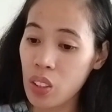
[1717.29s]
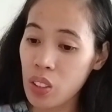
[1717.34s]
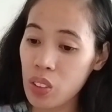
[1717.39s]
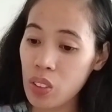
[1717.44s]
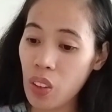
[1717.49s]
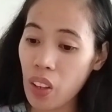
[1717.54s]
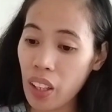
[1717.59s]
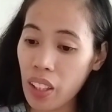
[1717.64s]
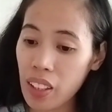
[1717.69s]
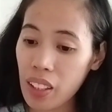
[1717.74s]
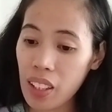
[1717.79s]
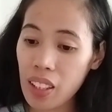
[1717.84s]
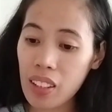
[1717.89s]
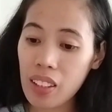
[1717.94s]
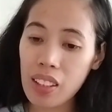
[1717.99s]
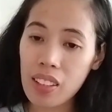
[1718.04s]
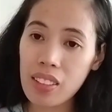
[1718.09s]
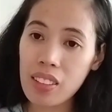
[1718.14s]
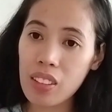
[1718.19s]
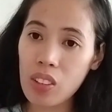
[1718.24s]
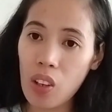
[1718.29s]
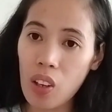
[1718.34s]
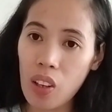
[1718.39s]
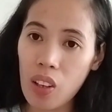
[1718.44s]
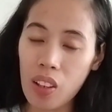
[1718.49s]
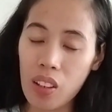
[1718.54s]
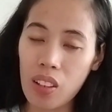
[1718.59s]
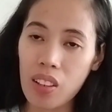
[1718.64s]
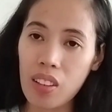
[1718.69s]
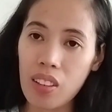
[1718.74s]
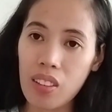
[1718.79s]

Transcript: So I think that's all.